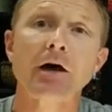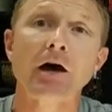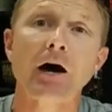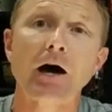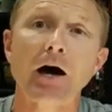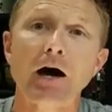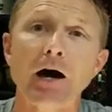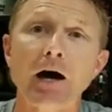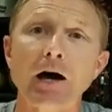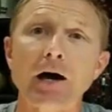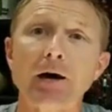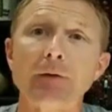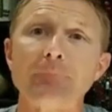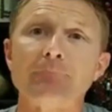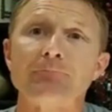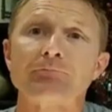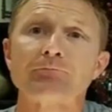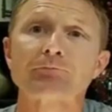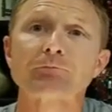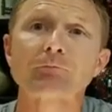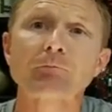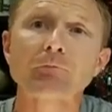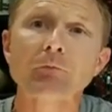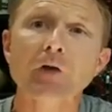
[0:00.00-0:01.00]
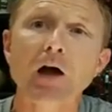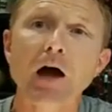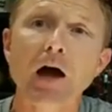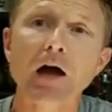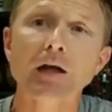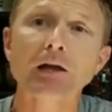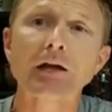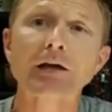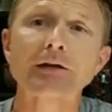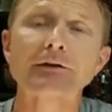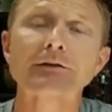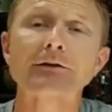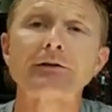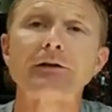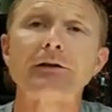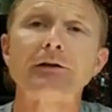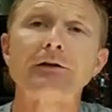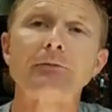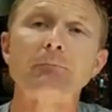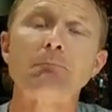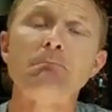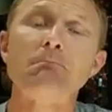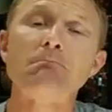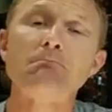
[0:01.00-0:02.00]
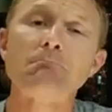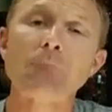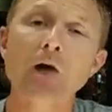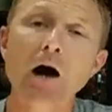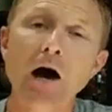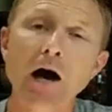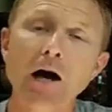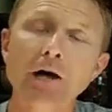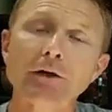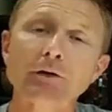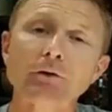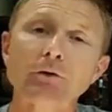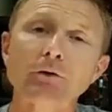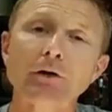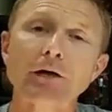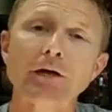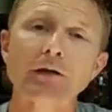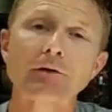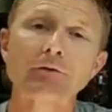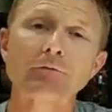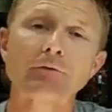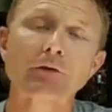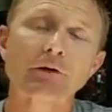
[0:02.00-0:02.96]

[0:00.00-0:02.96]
I like to model and